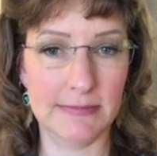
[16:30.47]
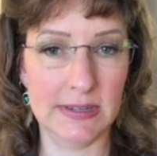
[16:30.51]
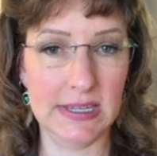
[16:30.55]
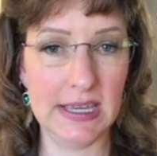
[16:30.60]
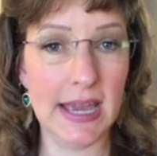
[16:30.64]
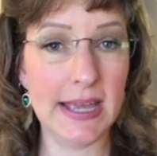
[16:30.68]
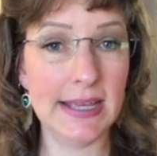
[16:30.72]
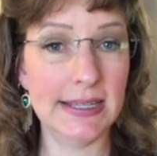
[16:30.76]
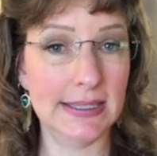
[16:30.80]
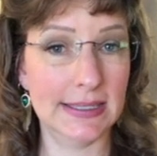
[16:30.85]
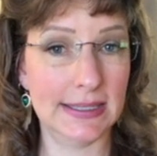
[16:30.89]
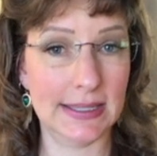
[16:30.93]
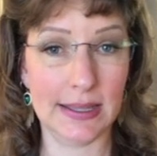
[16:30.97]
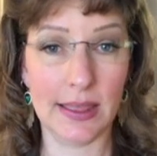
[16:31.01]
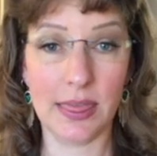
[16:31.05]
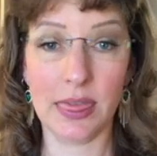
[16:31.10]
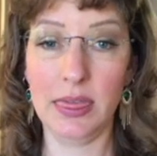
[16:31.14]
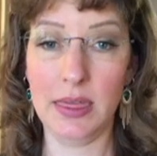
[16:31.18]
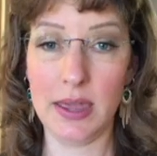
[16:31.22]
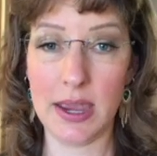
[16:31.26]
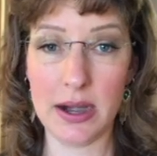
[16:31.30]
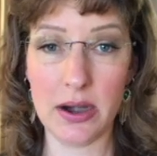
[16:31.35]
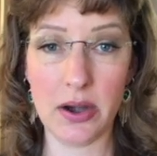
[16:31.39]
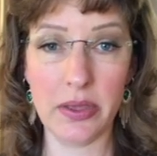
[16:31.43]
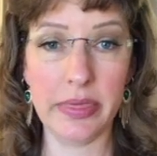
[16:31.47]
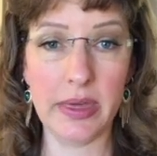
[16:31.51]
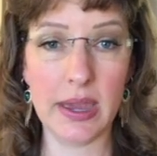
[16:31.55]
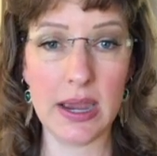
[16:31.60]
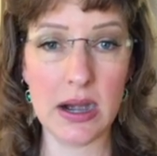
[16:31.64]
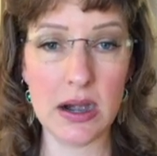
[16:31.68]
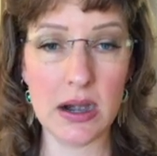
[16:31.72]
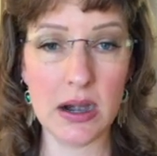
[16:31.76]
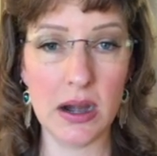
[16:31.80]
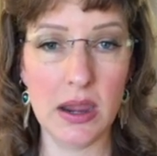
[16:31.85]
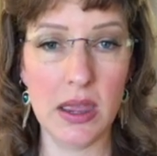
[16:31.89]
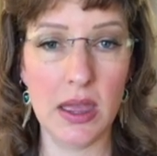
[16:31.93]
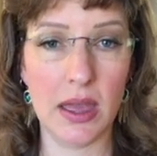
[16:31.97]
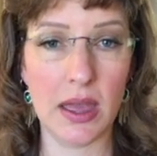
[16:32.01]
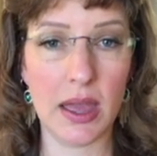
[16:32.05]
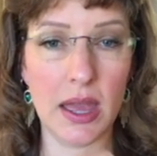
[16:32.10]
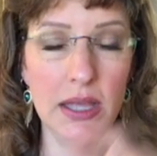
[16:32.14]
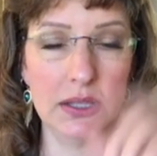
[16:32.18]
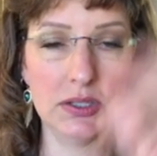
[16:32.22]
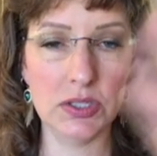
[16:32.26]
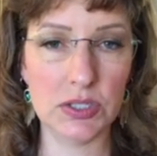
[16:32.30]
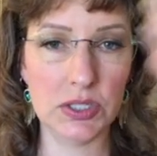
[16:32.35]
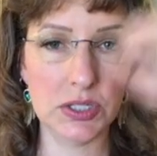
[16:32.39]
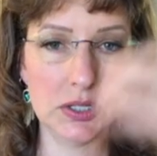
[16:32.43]
Yes, they are there.
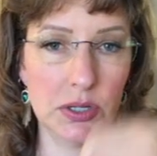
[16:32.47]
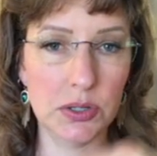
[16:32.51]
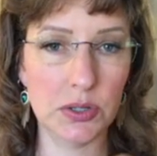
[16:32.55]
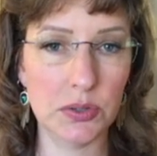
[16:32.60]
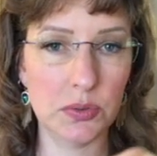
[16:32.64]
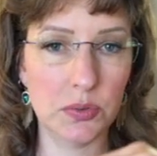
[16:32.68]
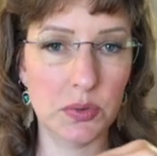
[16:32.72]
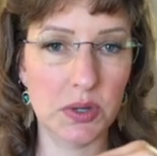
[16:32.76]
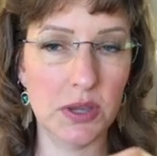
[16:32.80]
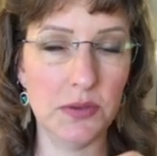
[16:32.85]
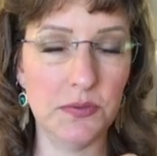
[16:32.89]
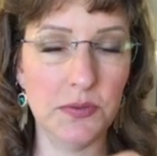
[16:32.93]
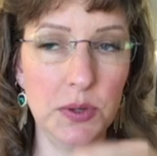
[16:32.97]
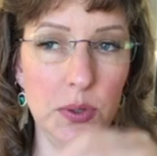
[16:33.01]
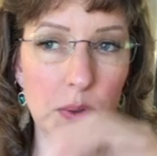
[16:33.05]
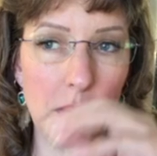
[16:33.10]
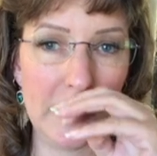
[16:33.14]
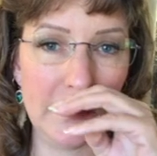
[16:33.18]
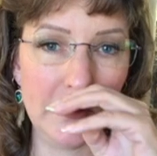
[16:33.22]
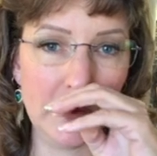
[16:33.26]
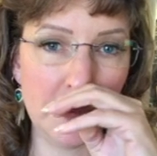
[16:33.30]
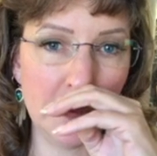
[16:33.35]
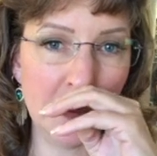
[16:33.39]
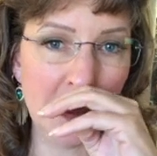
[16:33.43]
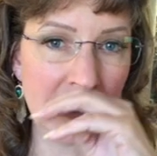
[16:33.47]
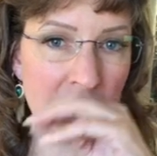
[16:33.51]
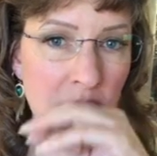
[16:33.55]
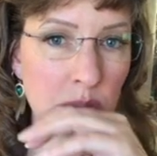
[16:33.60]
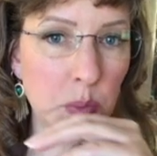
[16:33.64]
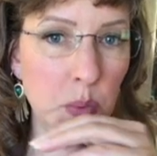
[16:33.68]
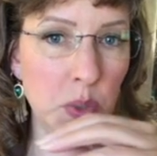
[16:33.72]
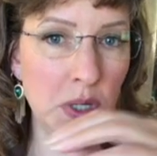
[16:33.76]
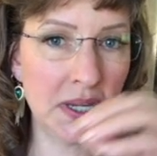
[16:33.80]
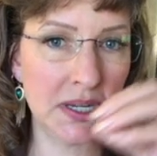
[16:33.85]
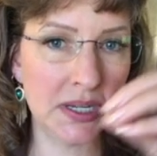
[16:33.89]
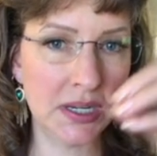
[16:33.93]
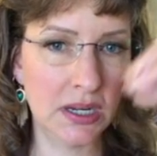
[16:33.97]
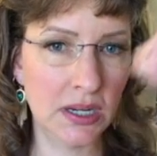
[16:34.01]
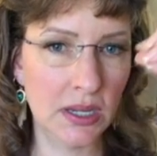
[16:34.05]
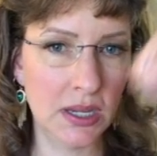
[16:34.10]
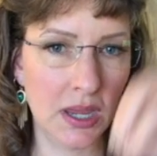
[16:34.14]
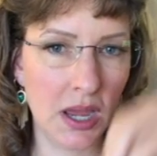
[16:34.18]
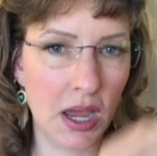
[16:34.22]
And so if you ever miss one,